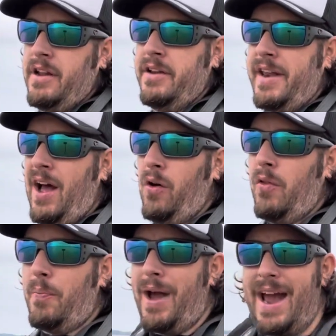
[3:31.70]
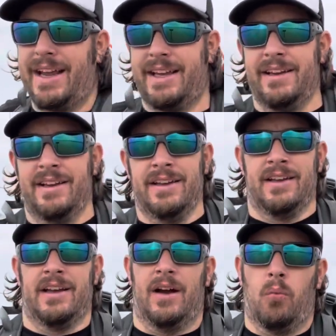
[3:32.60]
net on the back.
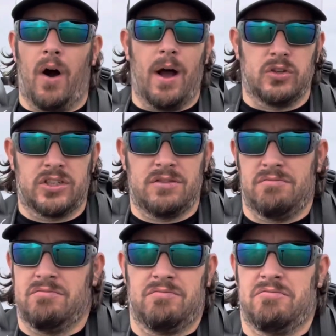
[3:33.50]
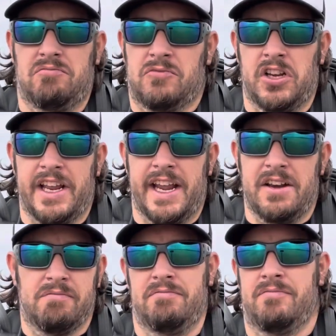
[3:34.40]
What else do you need?
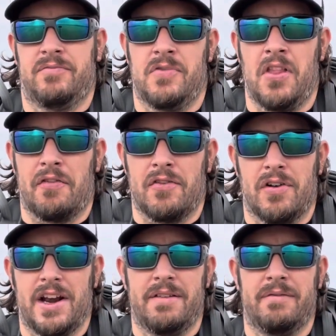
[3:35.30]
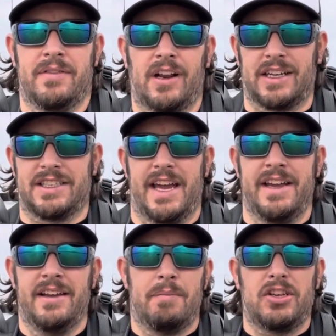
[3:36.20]
Nothing really. Like I say,
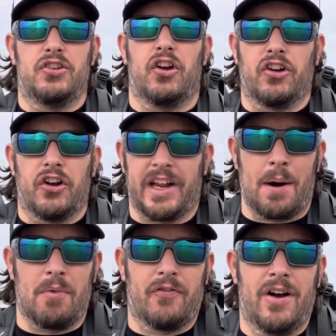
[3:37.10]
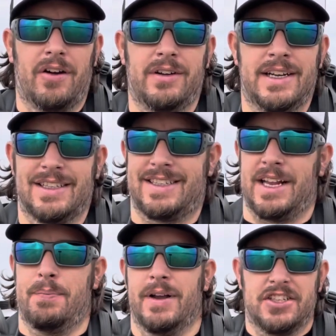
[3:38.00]
make sure you've got a good camera phone to take
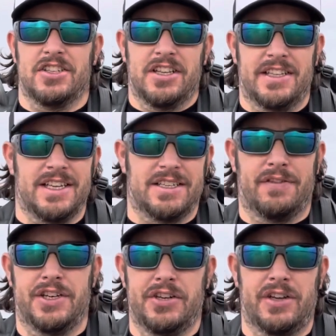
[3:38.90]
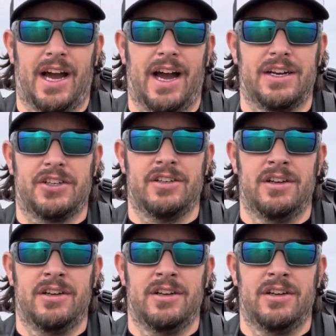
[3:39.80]
the pictures of the decent fish you catch.